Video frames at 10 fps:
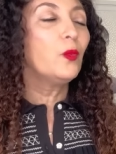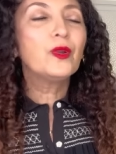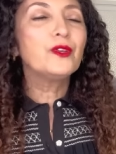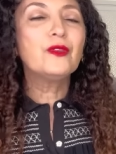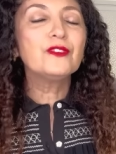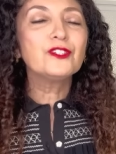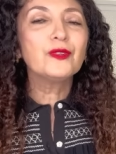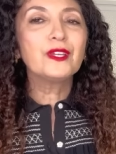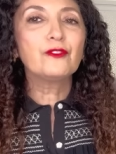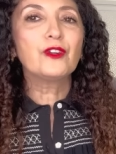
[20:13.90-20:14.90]
What are you even
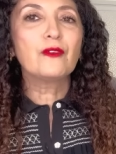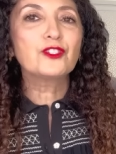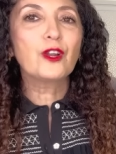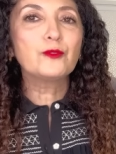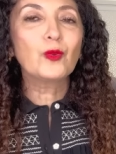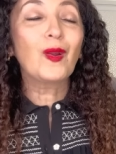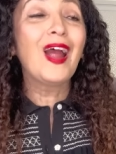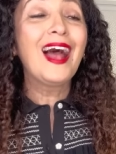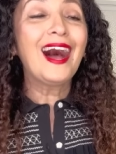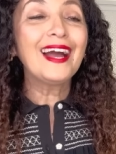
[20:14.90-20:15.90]
doing if you don't have a striped sweater?
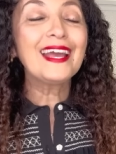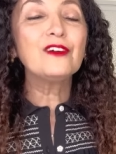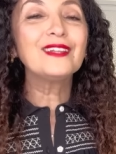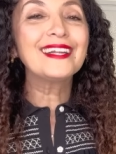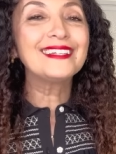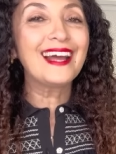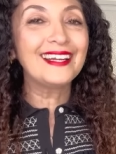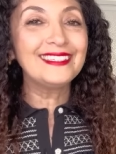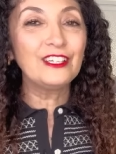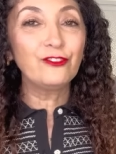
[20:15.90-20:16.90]
I have like
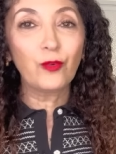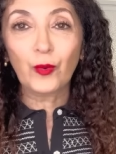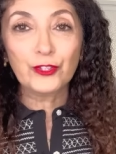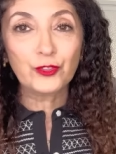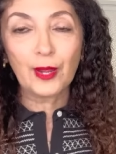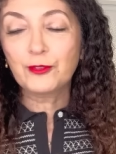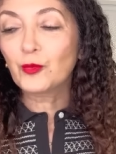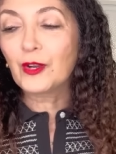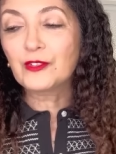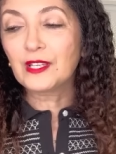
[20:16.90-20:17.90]
94 striped
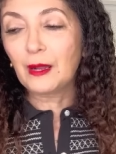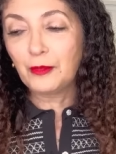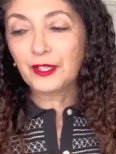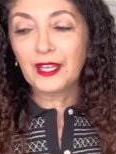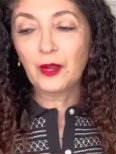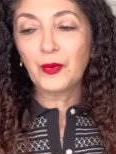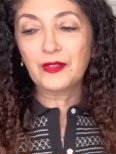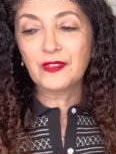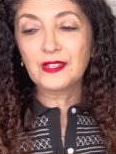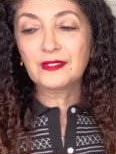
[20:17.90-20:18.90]
sweaters and I'm looking at one
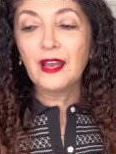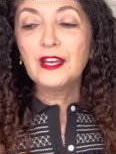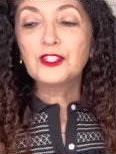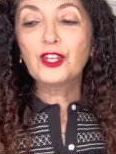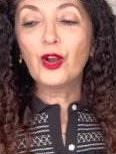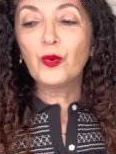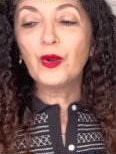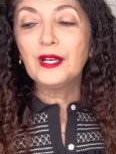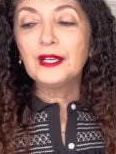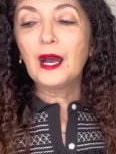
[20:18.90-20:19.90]
of these.
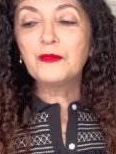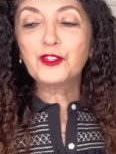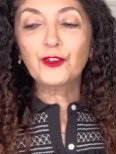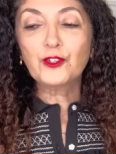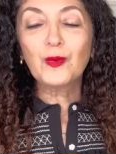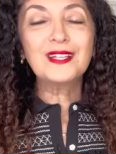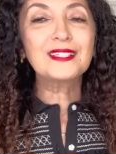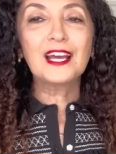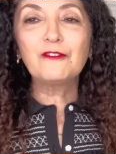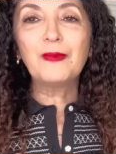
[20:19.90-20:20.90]
So um, this first one is
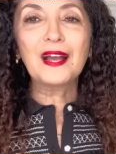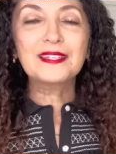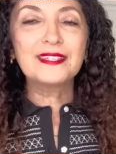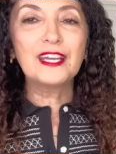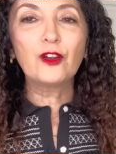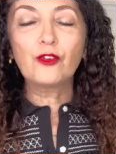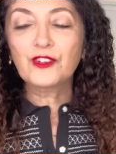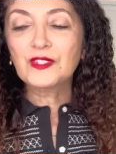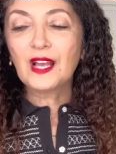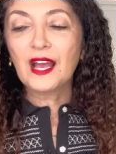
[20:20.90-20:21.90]
kind of boxy and
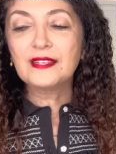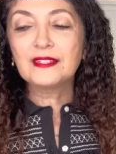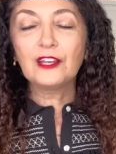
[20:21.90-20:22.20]
oversized.